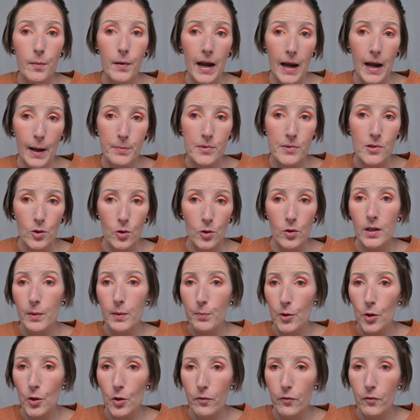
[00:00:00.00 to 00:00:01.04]
absolutely
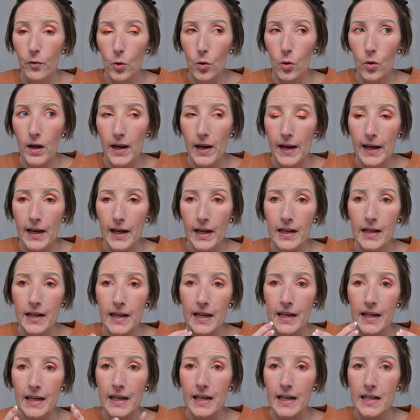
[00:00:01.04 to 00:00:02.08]
beautiful and
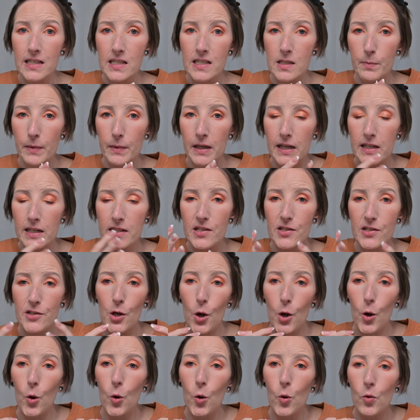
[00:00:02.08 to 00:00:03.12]
it gets me
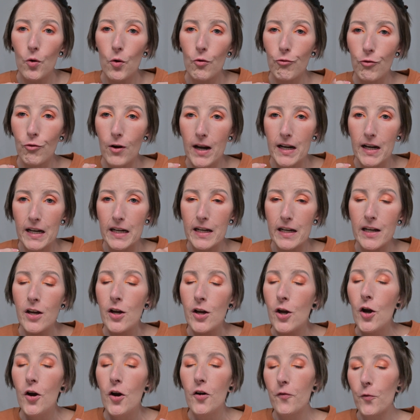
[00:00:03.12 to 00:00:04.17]
so ready
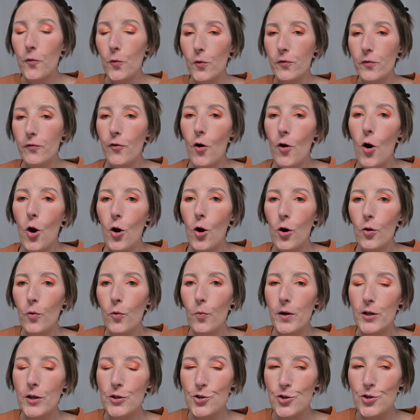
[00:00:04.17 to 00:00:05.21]
for fall,
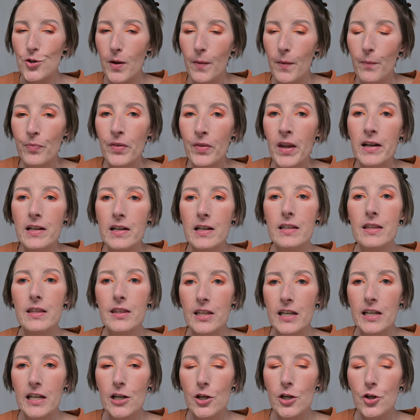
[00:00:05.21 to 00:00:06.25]
which
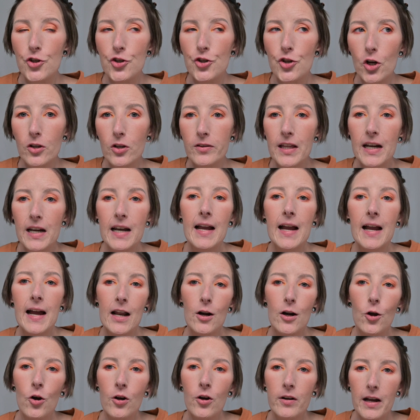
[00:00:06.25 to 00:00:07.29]
the shirt that I got
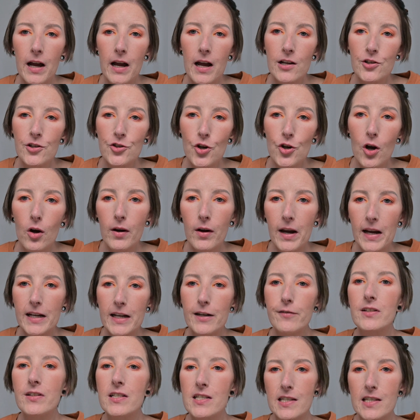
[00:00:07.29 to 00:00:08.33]
on, guys, y'all can't
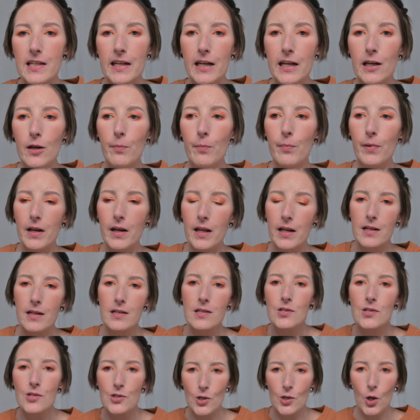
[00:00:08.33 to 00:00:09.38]
even see it, but it is
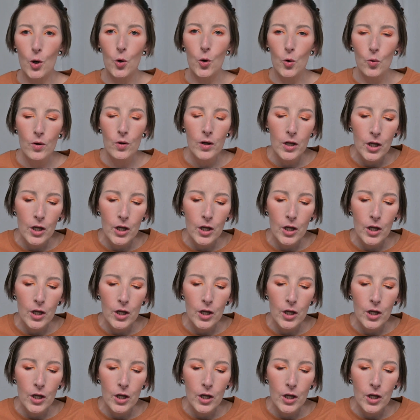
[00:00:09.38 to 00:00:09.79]
so